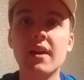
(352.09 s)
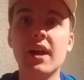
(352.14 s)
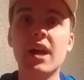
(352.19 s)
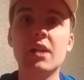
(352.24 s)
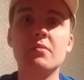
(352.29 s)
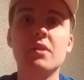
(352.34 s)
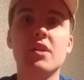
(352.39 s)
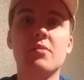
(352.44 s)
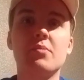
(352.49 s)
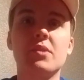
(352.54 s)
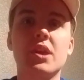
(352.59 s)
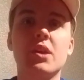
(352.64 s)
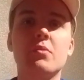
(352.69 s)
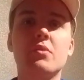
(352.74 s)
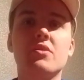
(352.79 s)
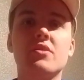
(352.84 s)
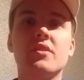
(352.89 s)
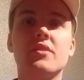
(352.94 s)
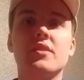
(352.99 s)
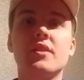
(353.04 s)
Anyway, it's been Kim
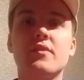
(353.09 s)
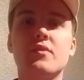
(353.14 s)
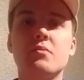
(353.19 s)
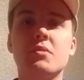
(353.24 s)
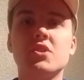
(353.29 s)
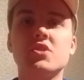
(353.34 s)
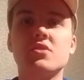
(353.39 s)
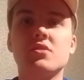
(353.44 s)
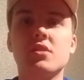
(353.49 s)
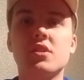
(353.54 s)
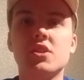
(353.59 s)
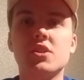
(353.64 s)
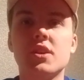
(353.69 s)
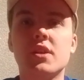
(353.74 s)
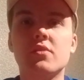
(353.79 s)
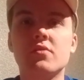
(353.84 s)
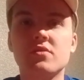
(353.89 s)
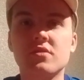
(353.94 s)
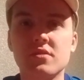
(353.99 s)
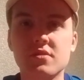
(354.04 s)
Watson TV. Make sure to like,
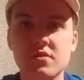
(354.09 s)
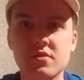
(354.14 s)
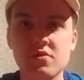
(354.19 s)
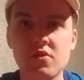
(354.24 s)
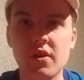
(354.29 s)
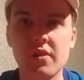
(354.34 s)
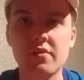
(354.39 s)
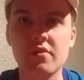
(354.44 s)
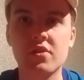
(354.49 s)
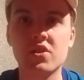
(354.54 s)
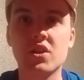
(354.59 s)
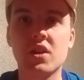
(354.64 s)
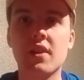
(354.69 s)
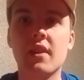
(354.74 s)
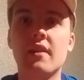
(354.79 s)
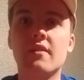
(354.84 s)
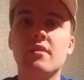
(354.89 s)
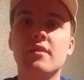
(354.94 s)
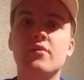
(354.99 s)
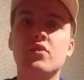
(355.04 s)
share, and also subscribe to the channel.
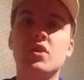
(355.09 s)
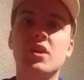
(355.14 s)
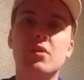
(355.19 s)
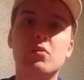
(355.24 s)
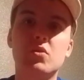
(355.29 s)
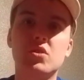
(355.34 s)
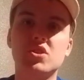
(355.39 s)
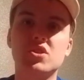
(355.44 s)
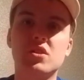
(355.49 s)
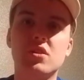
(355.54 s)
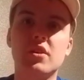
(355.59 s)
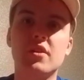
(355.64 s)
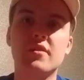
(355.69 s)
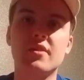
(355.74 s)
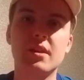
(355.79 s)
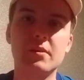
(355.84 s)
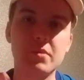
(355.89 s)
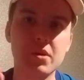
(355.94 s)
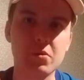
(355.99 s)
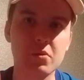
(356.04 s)
Let's see if we can hit 100
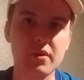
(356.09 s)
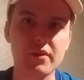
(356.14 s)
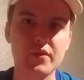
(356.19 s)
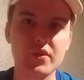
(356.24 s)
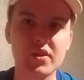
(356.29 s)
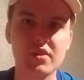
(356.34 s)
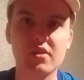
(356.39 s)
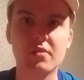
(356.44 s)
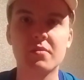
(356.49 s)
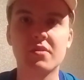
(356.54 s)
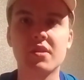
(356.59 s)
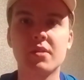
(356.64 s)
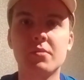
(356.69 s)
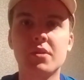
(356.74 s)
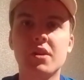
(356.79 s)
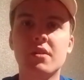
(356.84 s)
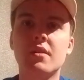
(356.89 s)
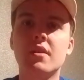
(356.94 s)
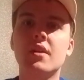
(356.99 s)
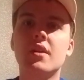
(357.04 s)
likes. Let me know what you think in the comments down
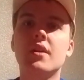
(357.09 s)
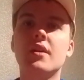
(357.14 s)
below.